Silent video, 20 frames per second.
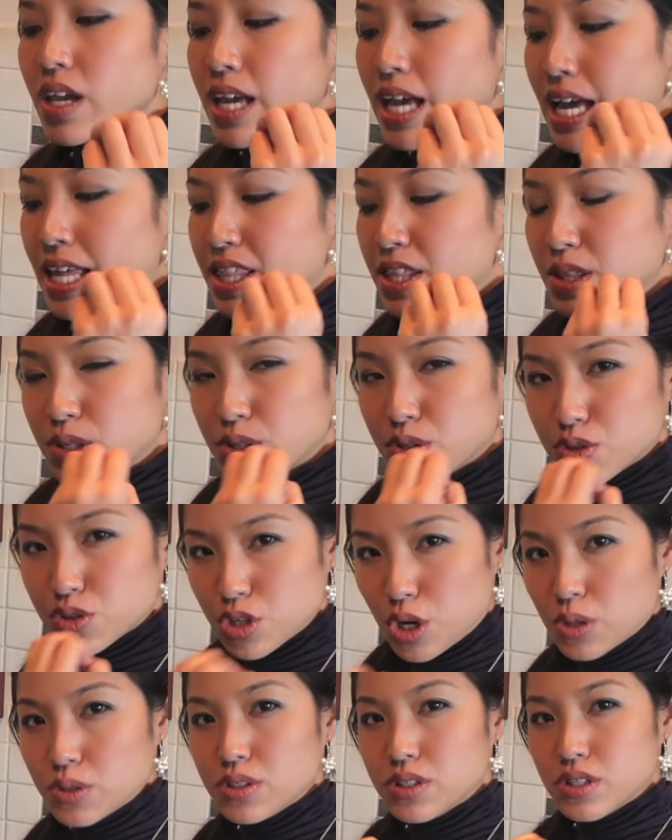And the
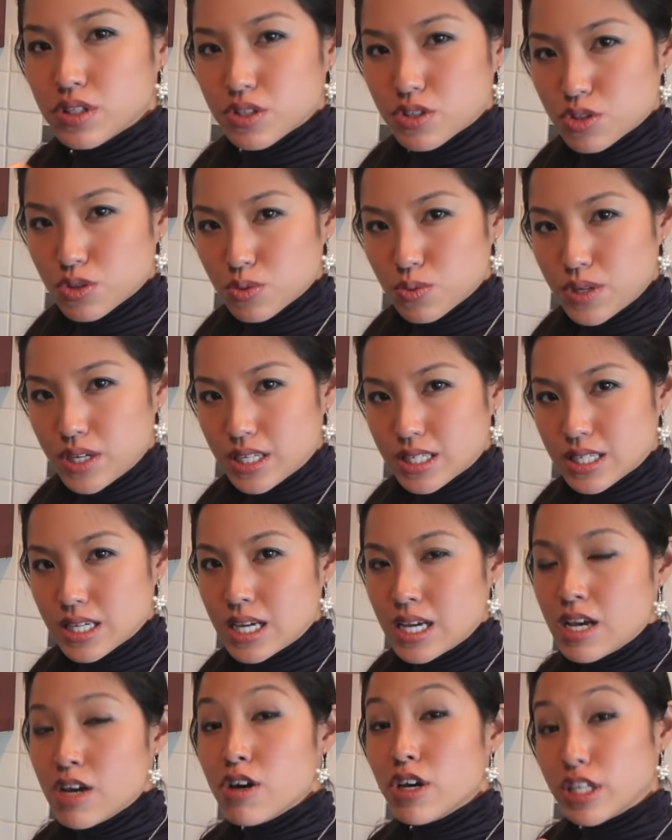salt and the sweet
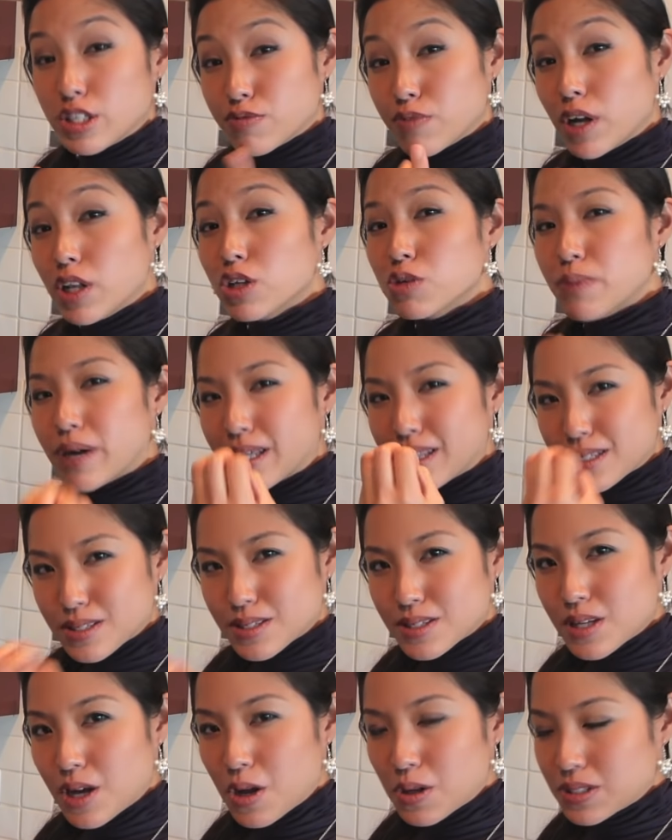is followed by the
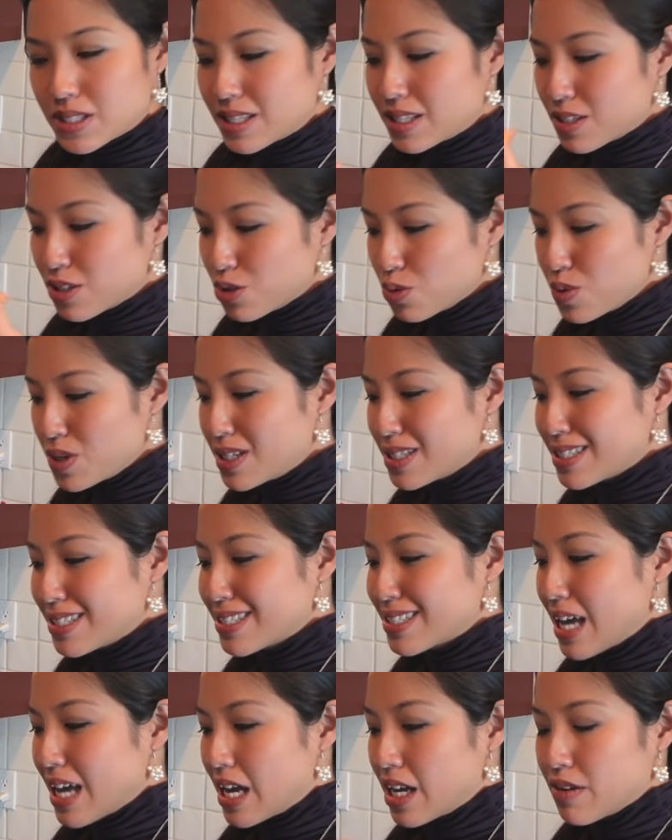salt, and the sweet is
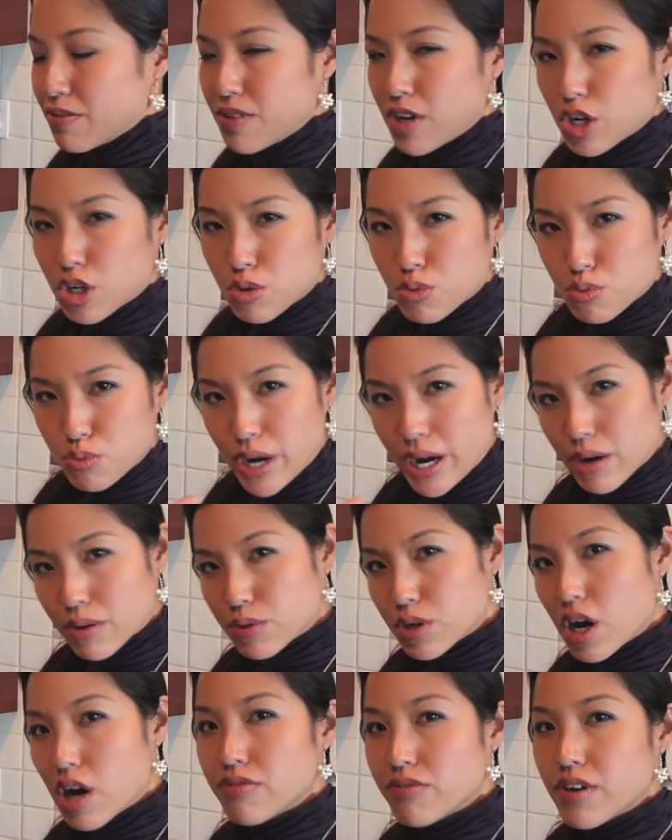just kind of there to
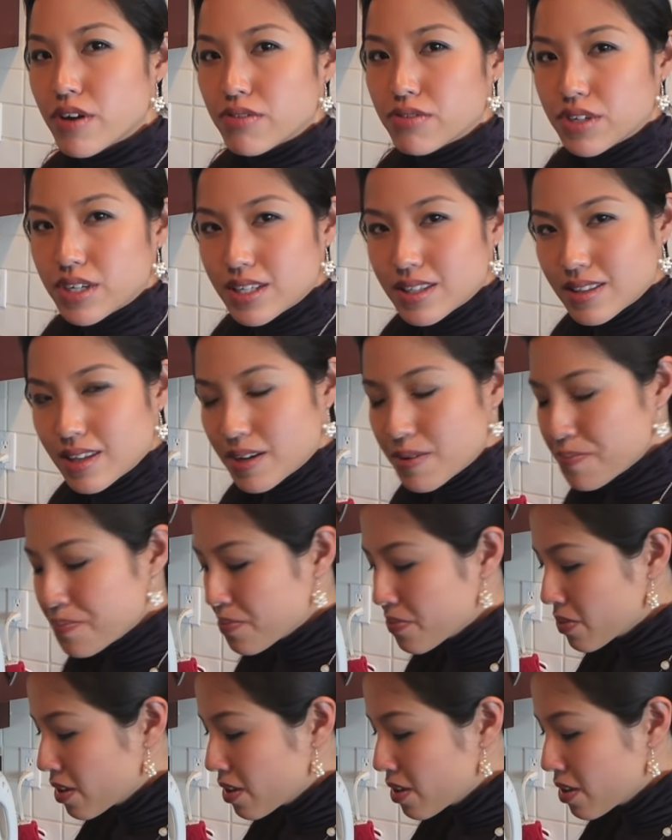round off everything.